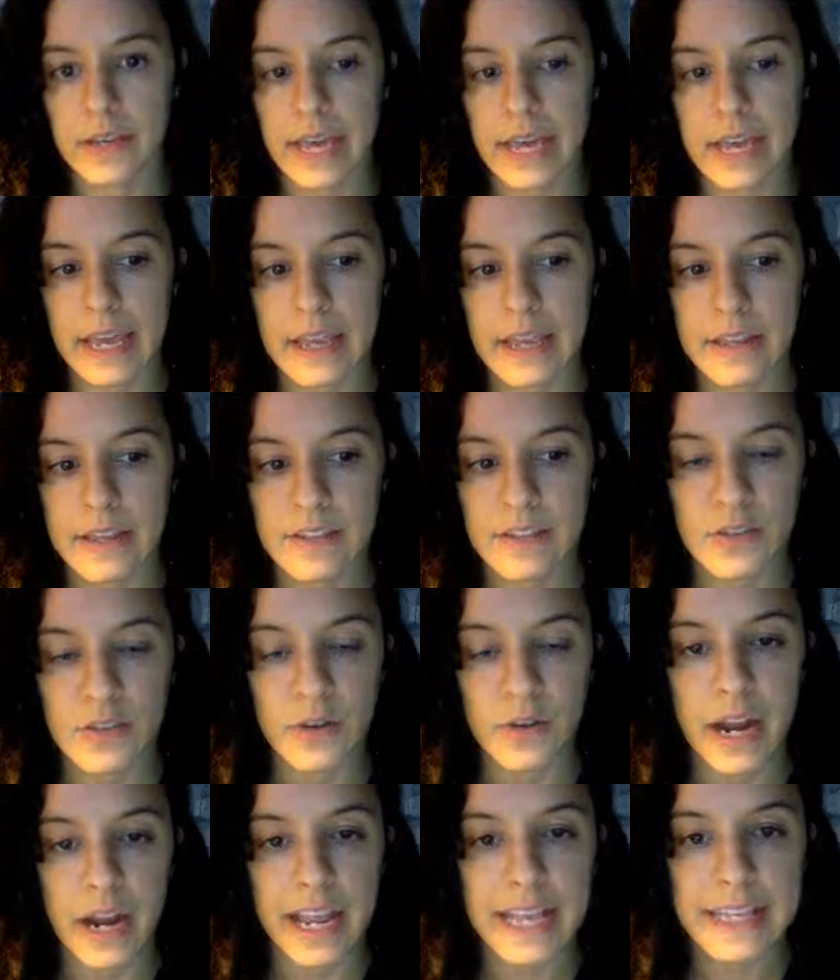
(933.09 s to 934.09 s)
Okay,
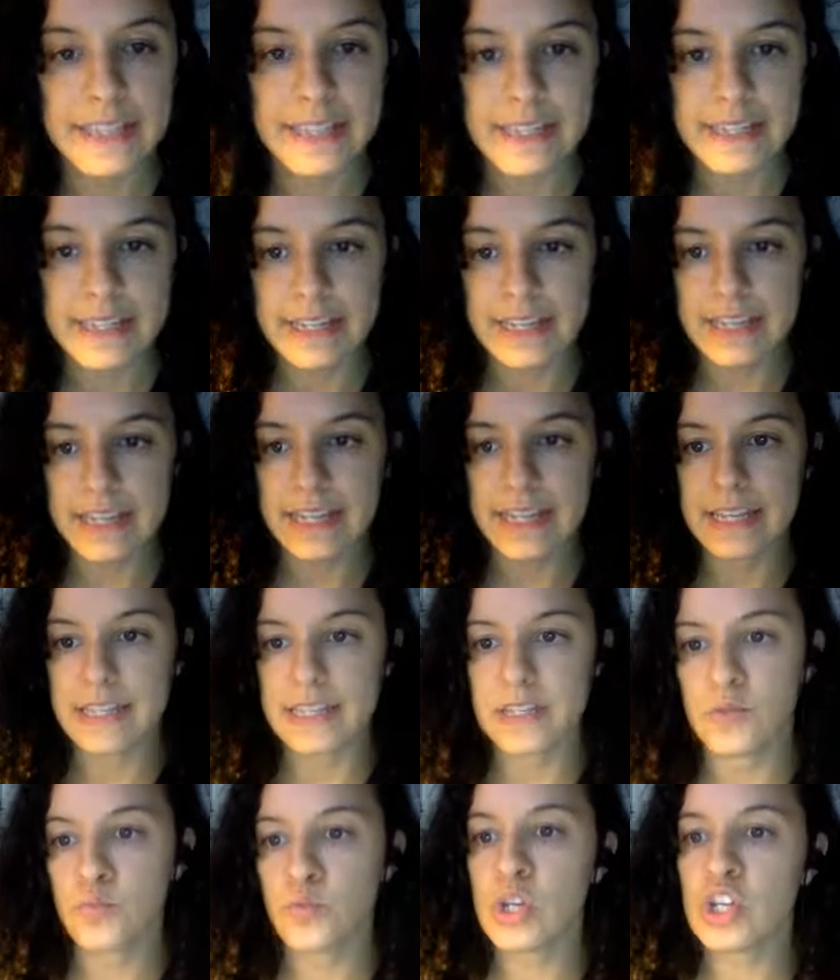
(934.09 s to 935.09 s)
so our exit ticket
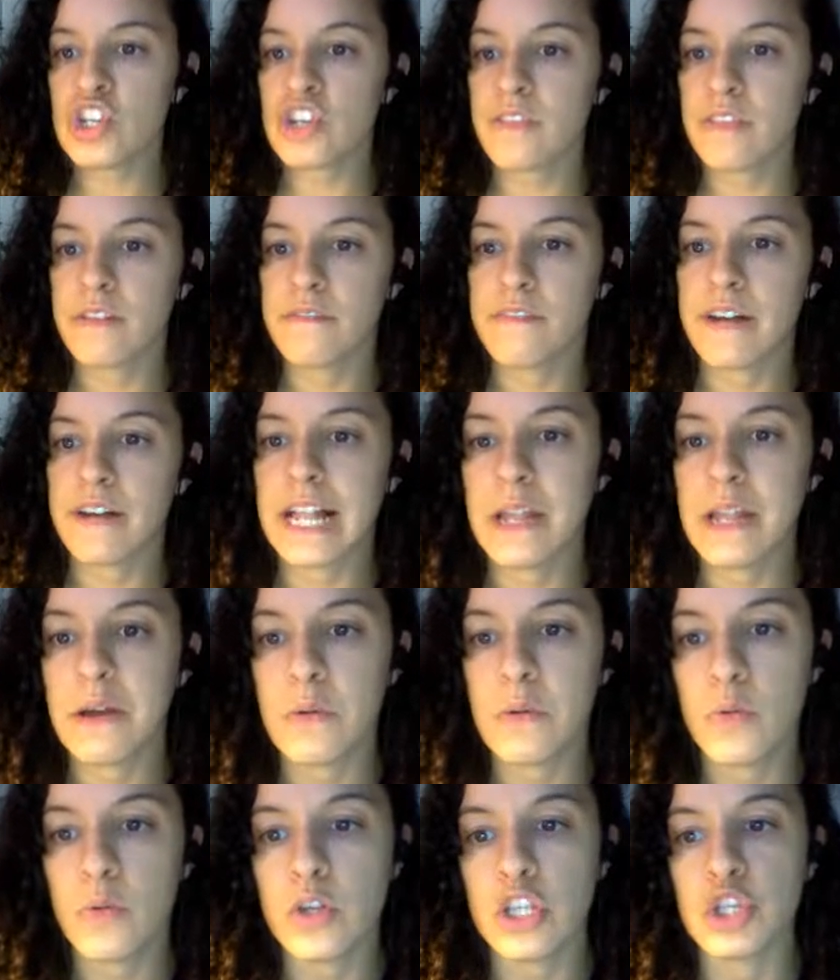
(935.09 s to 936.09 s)
is, which of the
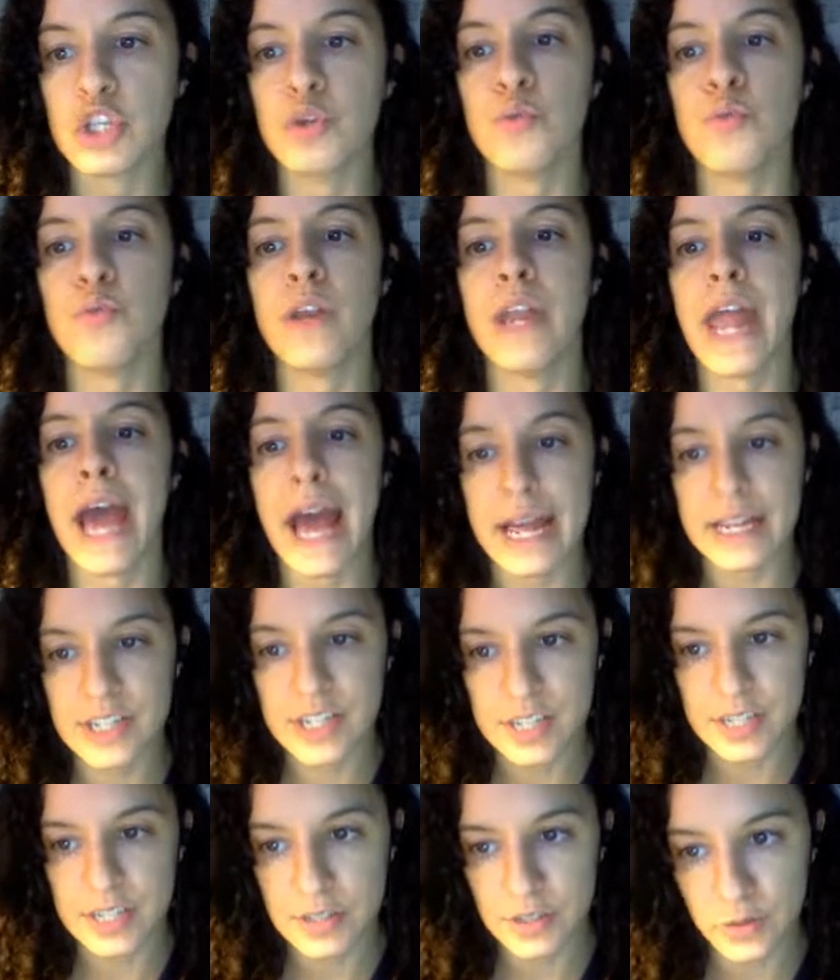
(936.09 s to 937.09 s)
following will you
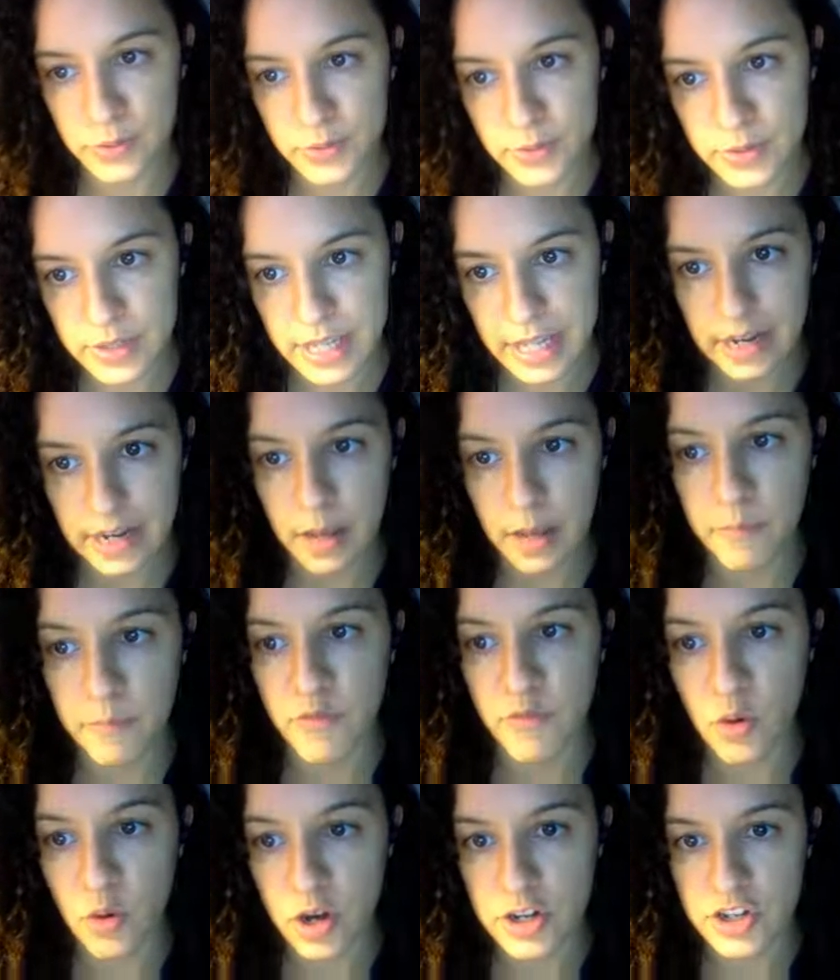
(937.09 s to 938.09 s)
not use
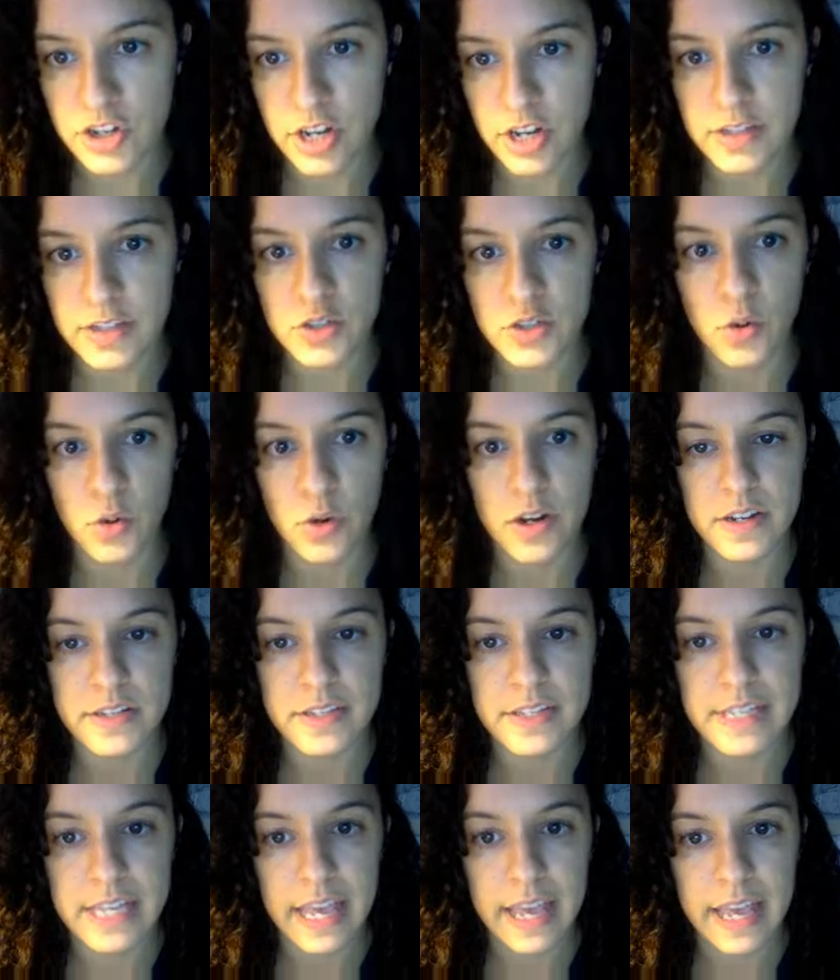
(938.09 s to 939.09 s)
GitHub for during this
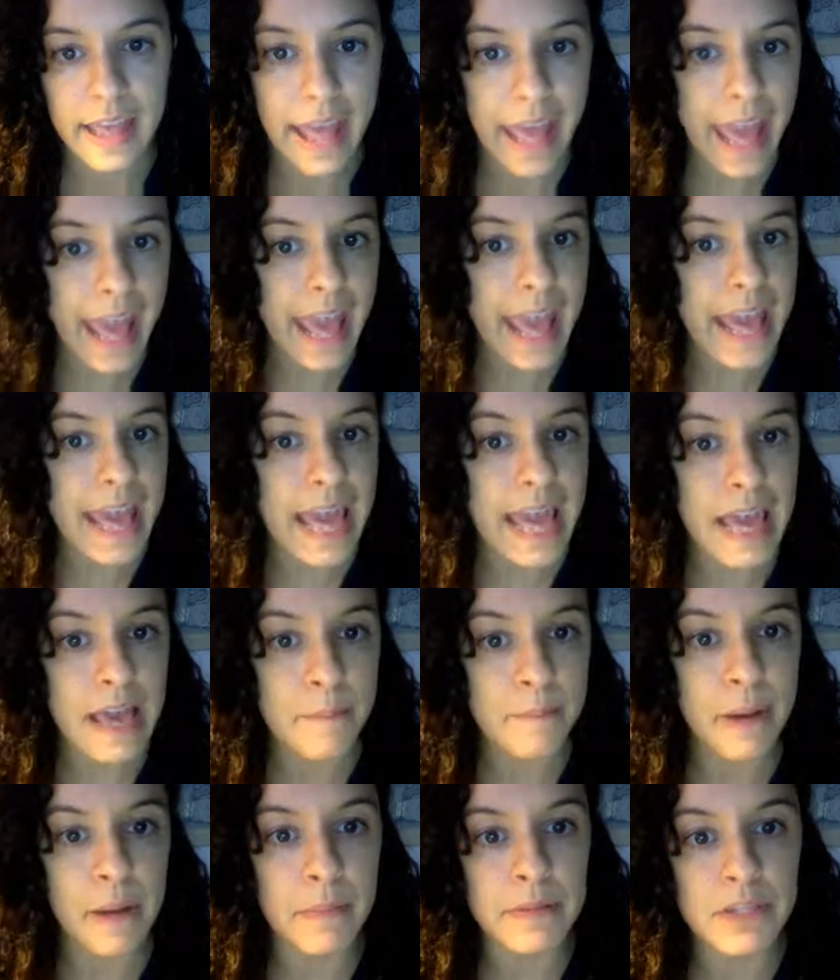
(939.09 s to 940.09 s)
course?
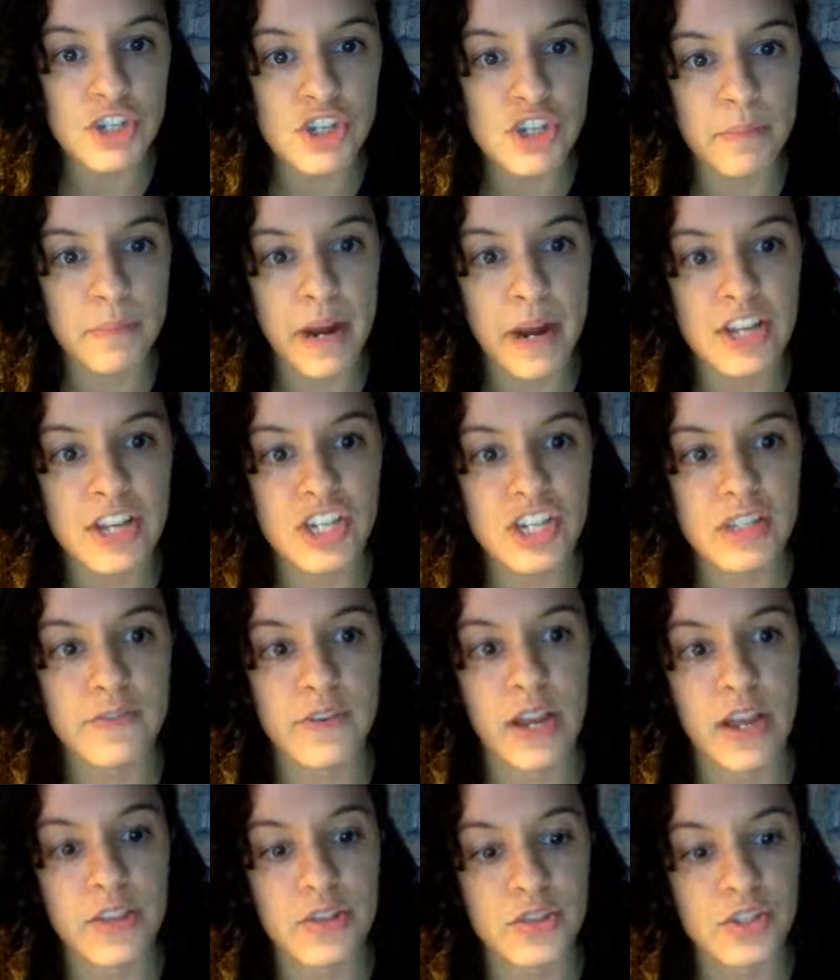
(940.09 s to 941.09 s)
A, publish your
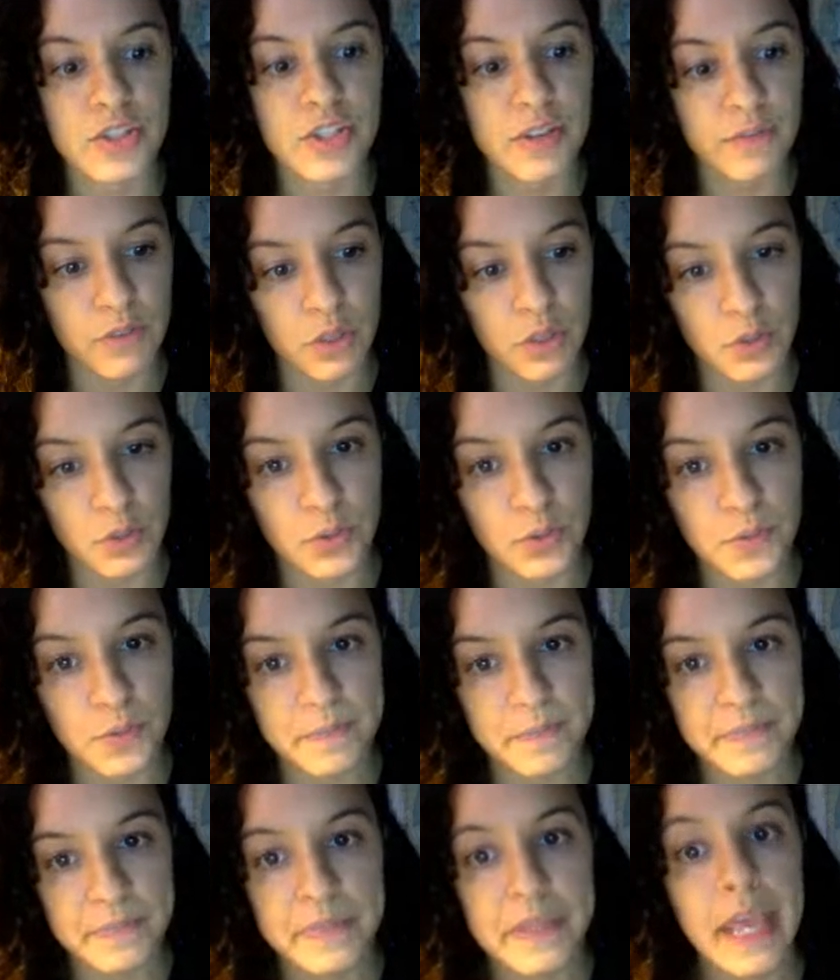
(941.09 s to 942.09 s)
projects for others to
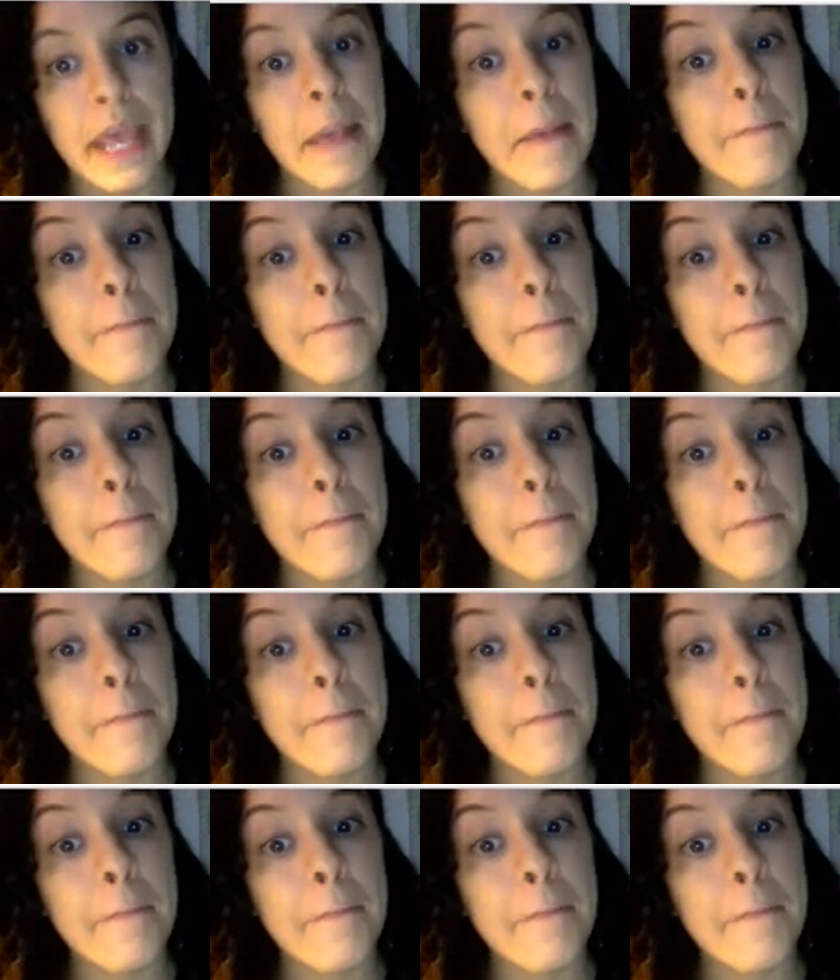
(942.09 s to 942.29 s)
view.